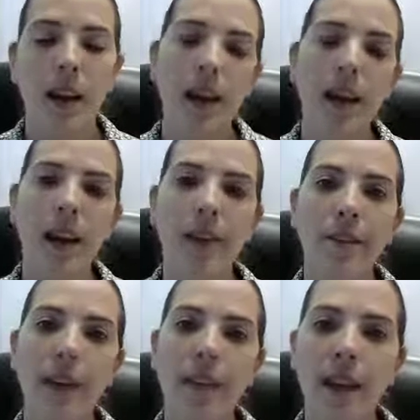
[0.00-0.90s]
And
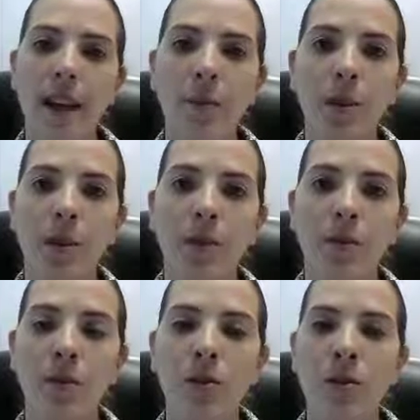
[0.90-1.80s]
every time we
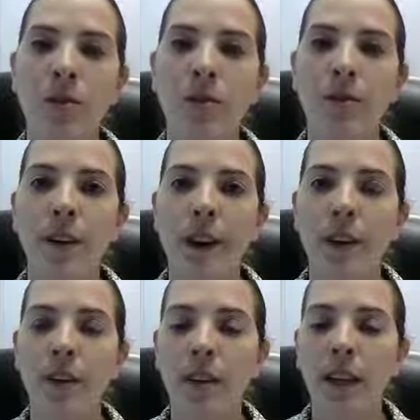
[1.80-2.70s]
use the file
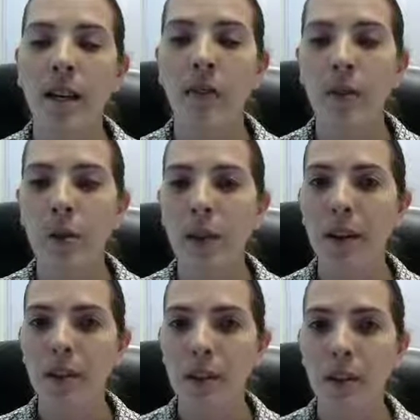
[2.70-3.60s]
scan
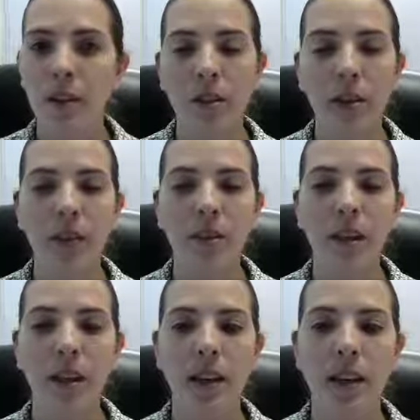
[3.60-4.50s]
format function, or
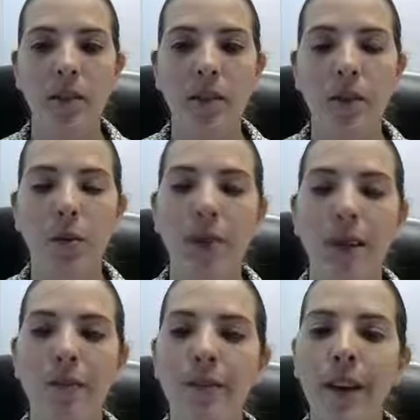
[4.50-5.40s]
fscanf, we
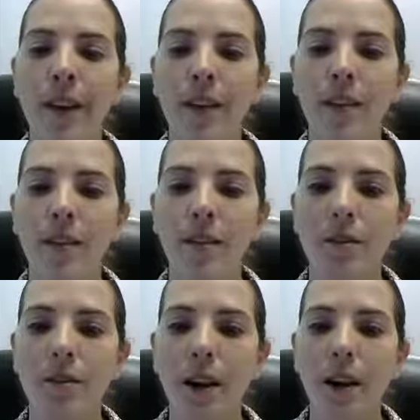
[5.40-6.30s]
advance the
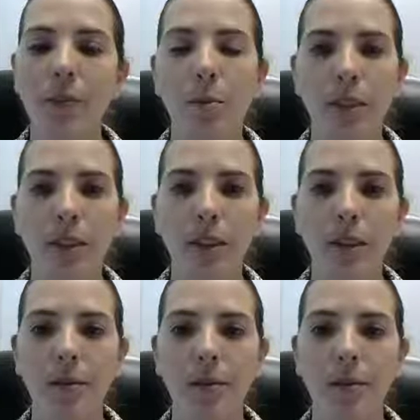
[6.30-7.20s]
file
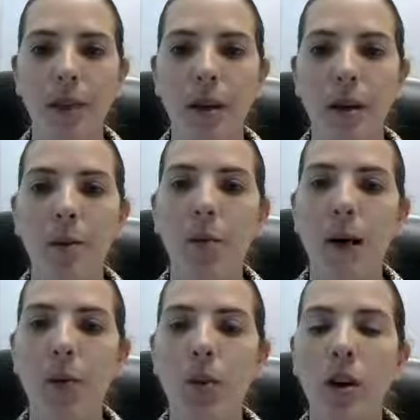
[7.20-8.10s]
pointer
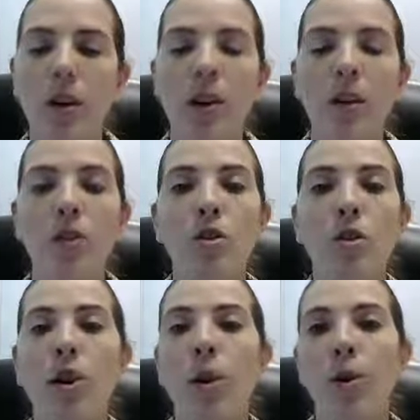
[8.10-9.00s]
by 1
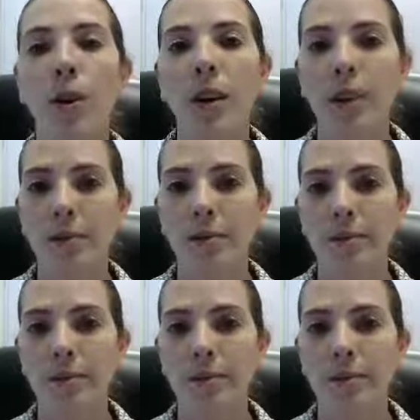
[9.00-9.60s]
token.